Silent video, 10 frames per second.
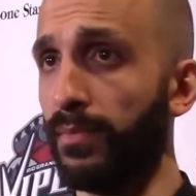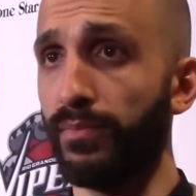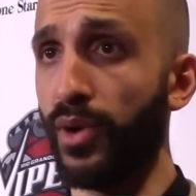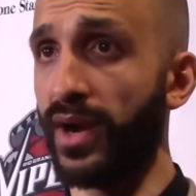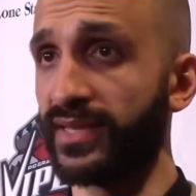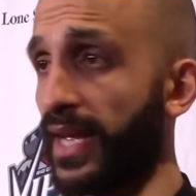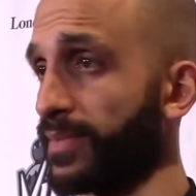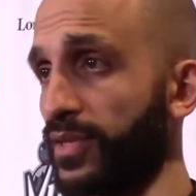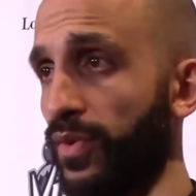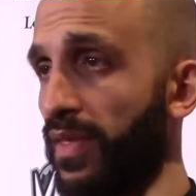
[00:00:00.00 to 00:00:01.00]
Brandon
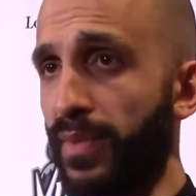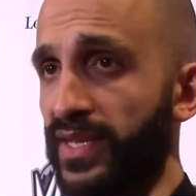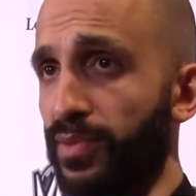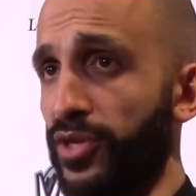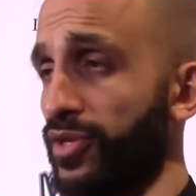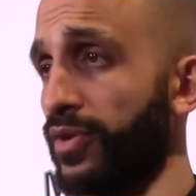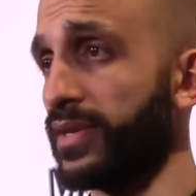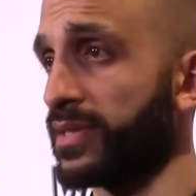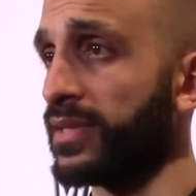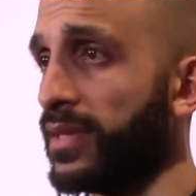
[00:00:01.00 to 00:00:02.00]
Sampson's one of the best players there
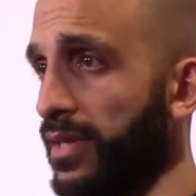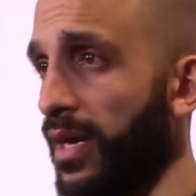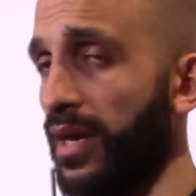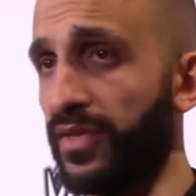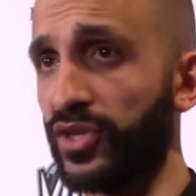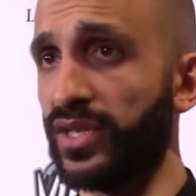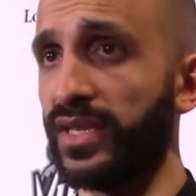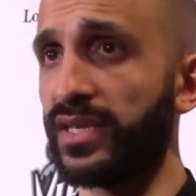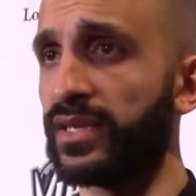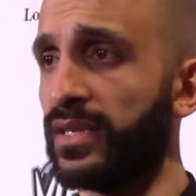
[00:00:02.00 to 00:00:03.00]
is in the G League.